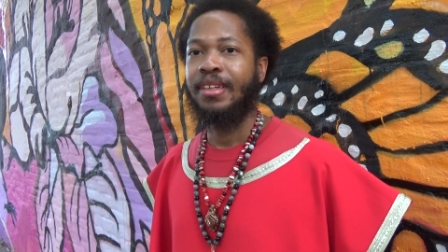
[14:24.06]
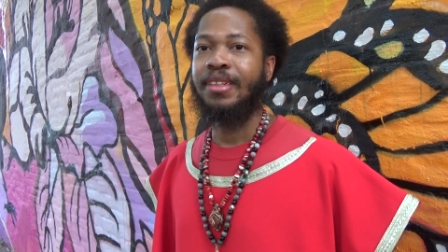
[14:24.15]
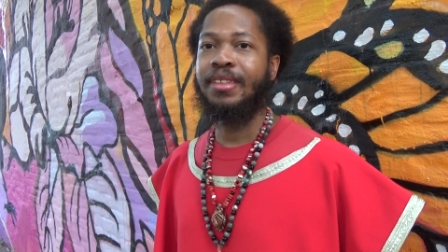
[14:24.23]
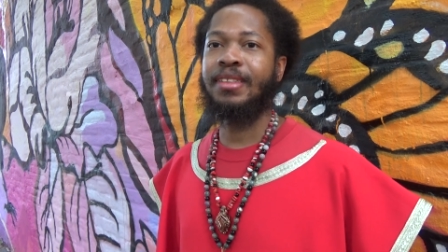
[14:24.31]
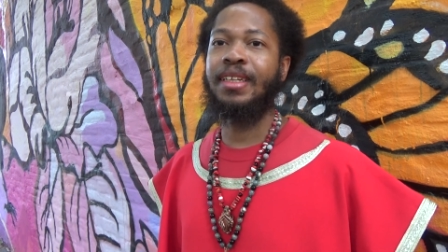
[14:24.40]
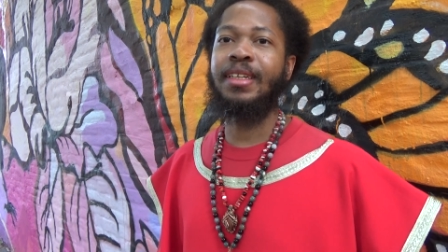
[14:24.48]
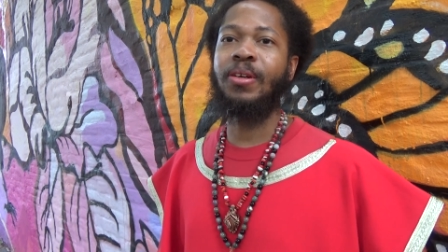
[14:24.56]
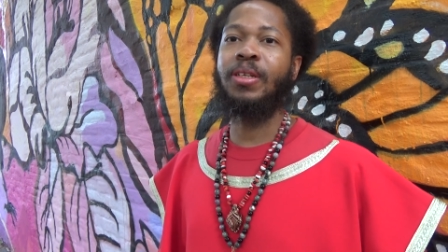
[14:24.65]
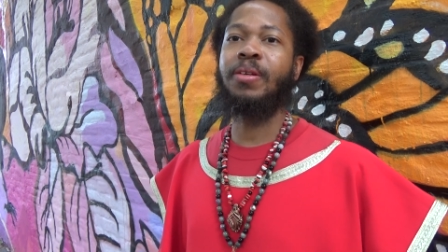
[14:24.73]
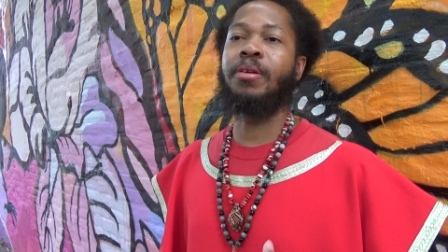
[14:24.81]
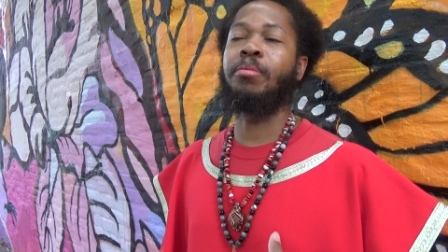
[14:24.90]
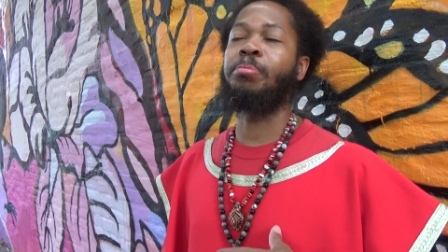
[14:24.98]
He said he don't
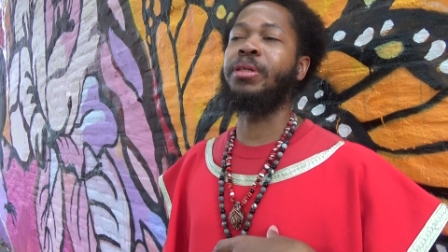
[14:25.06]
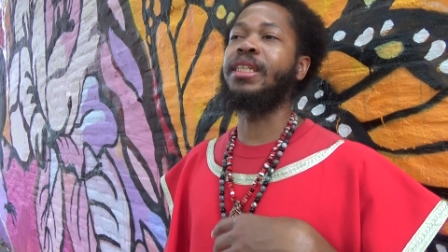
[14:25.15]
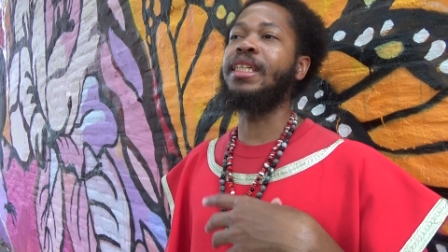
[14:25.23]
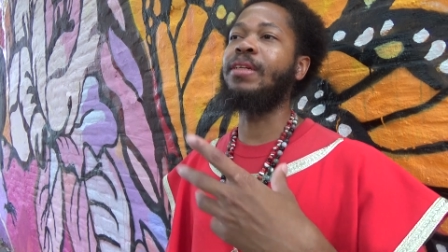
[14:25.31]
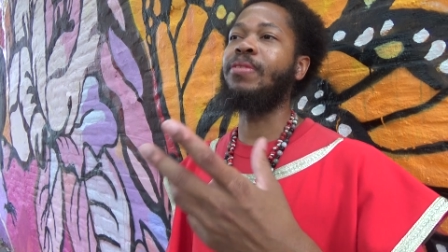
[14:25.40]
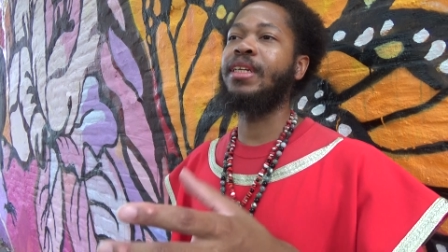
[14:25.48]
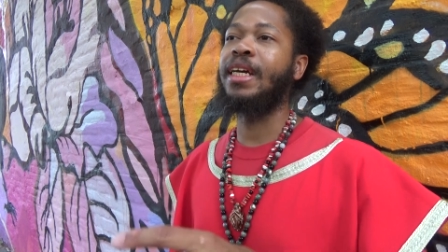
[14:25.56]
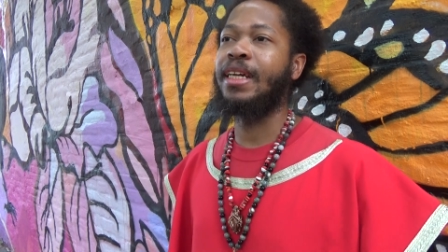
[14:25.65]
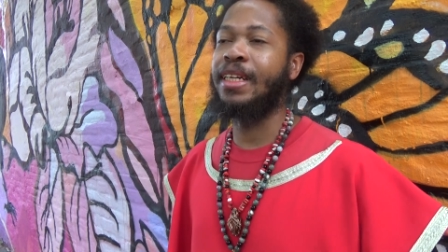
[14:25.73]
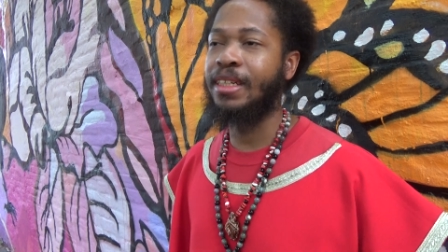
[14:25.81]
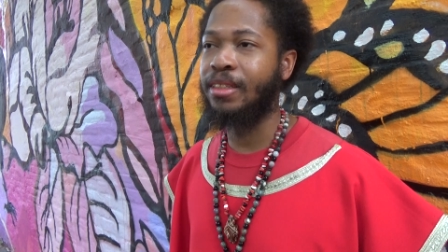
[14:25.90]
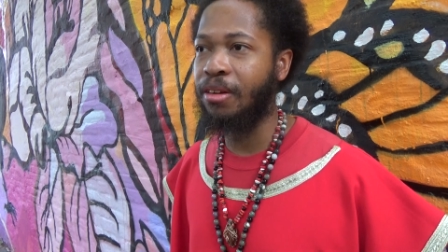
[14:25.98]
even believe in that.
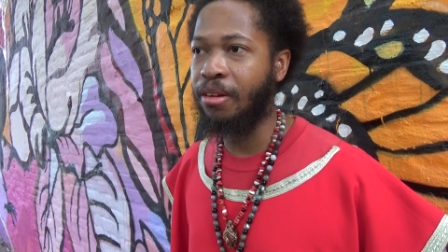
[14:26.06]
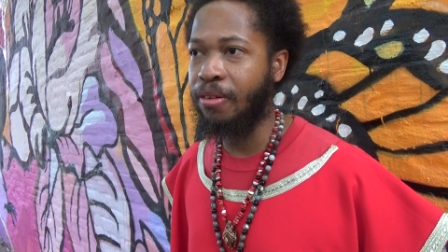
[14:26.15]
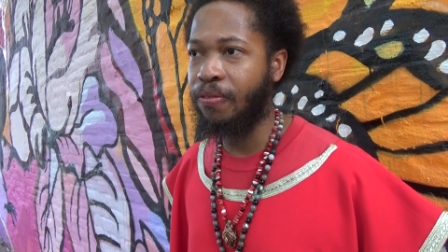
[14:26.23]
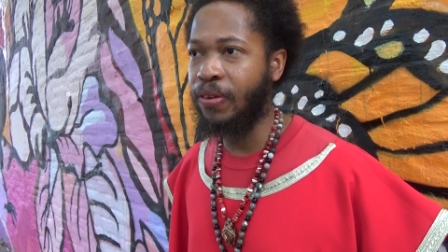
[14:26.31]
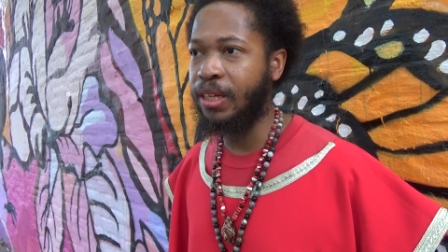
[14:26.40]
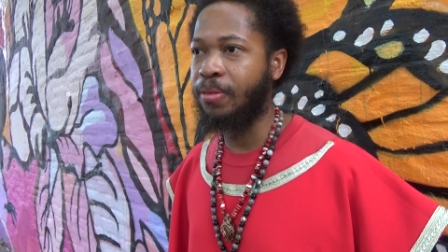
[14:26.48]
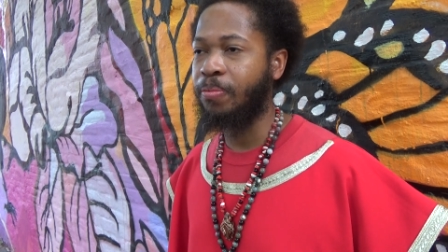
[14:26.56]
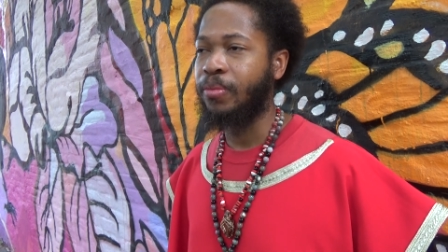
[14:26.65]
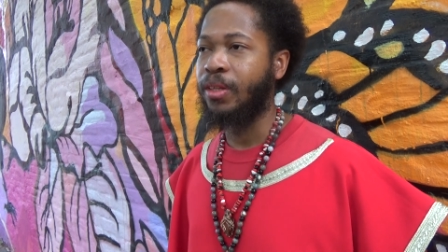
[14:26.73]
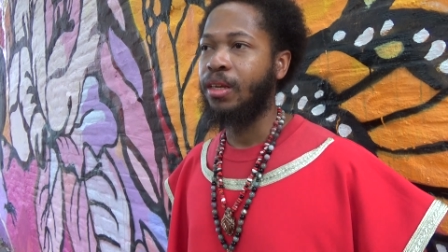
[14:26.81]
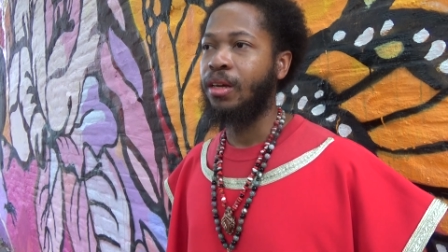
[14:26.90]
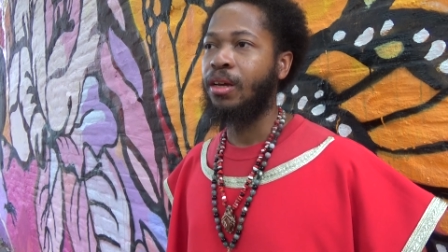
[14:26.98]
That's uh fake.
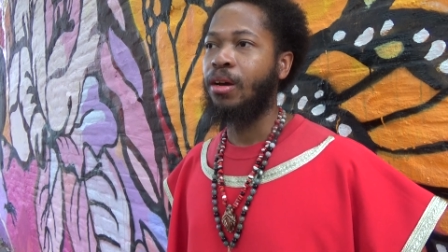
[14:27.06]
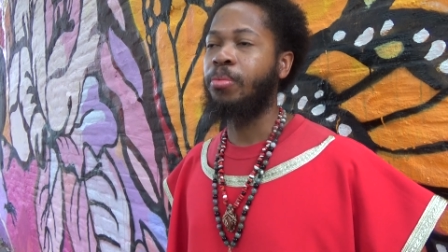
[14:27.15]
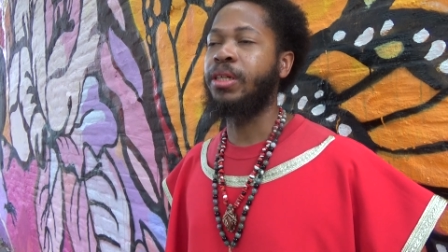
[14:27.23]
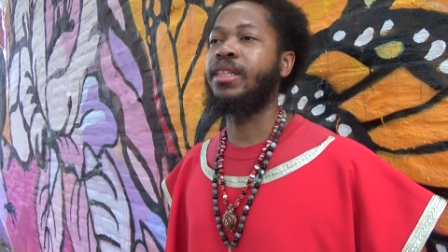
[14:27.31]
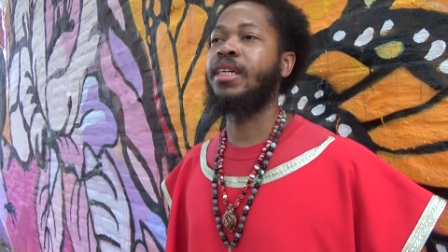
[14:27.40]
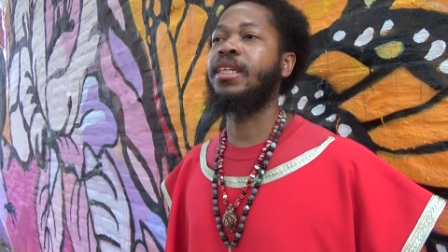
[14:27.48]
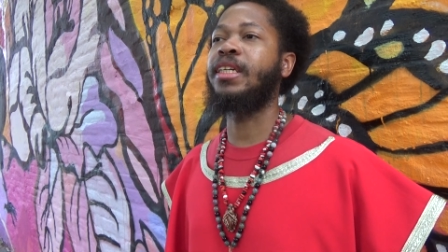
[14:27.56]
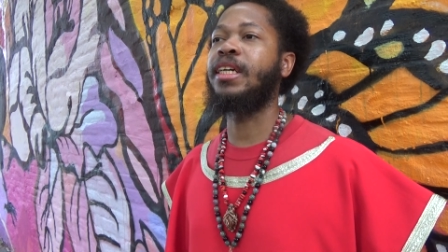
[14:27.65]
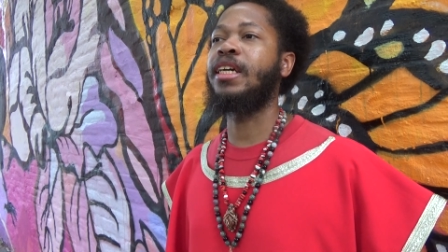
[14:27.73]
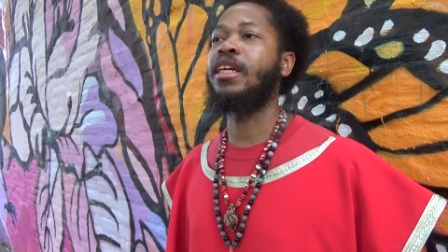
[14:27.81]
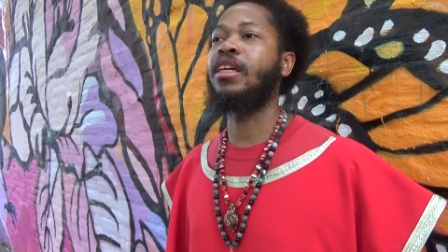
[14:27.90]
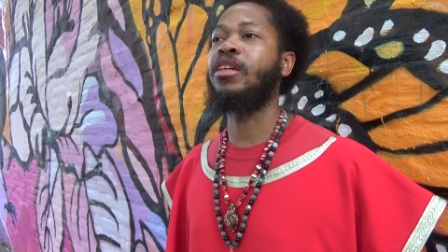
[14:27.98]
But then
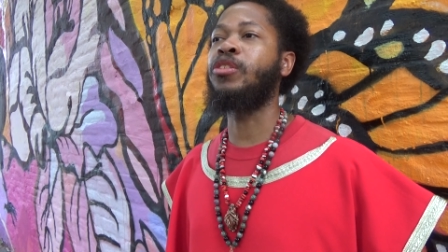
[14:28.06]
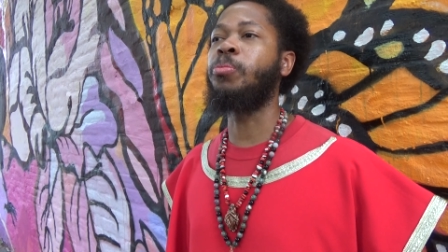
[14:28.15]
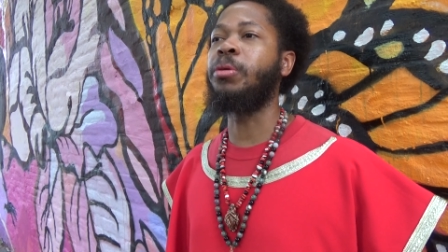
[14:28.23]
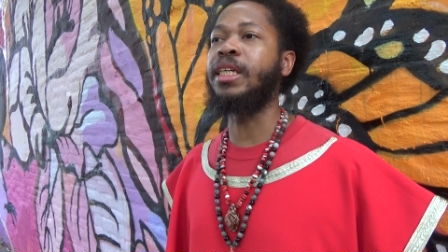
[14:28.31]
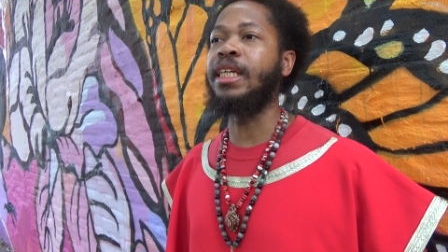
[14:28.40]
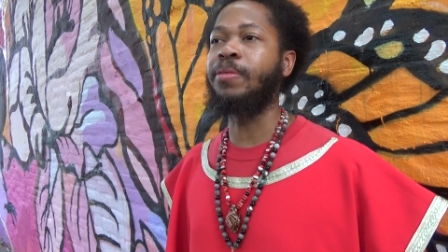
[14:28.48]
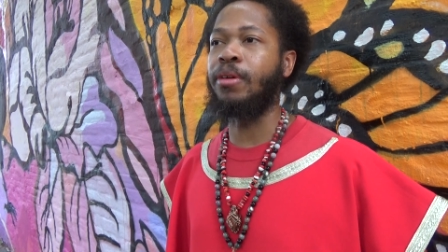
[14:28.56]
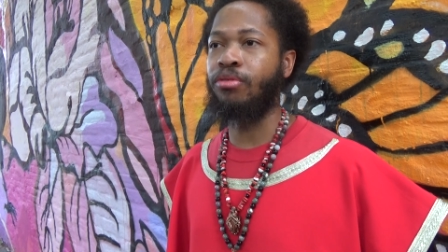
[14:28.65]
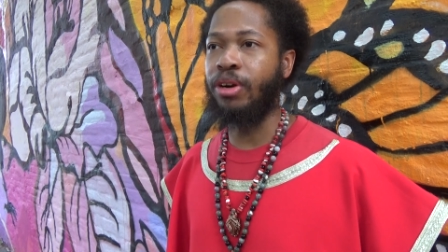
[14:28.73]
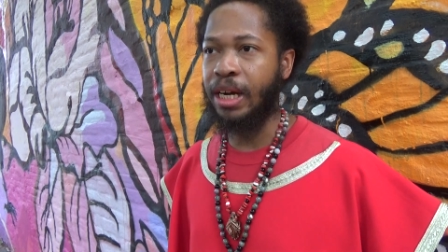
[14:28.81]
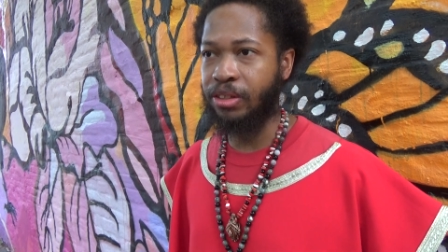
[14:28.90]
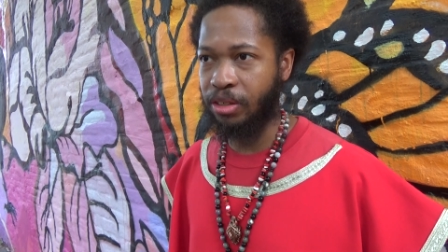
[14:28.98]
again, you believe in
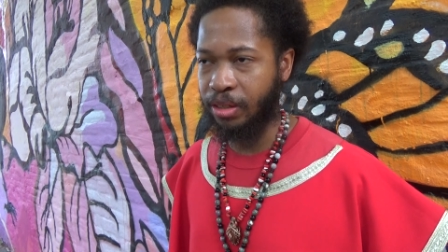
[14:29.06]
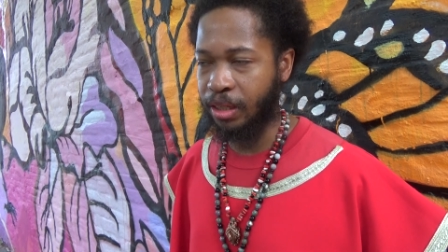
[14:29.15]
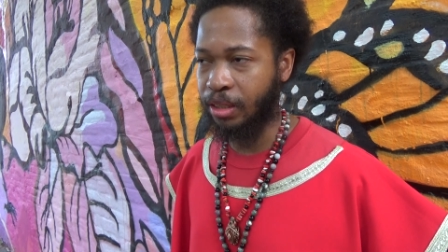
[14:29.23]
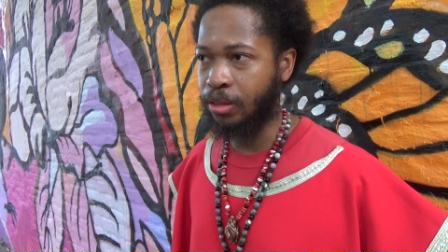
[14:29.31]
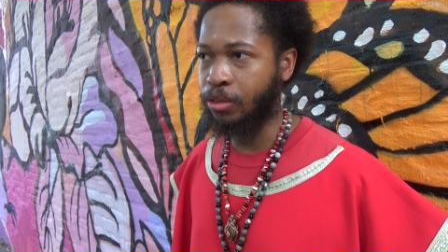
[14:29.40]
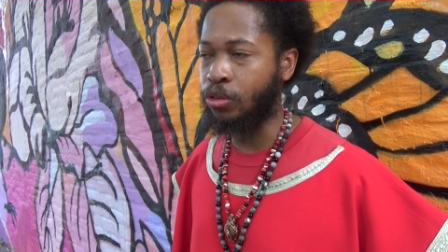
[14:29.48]
wrestling.